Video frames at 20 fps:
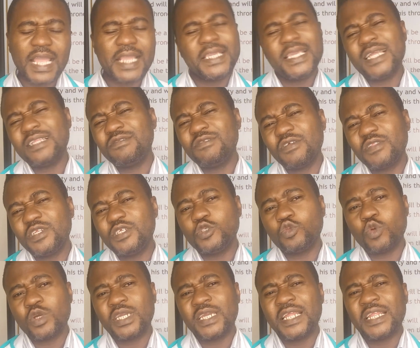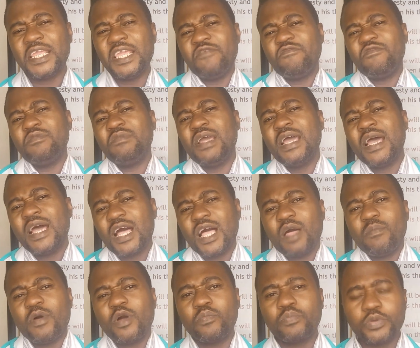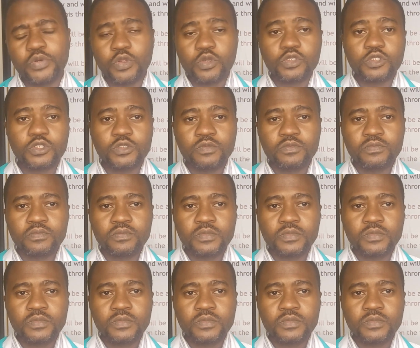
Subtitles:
and yet nothing is working, and even herbal products.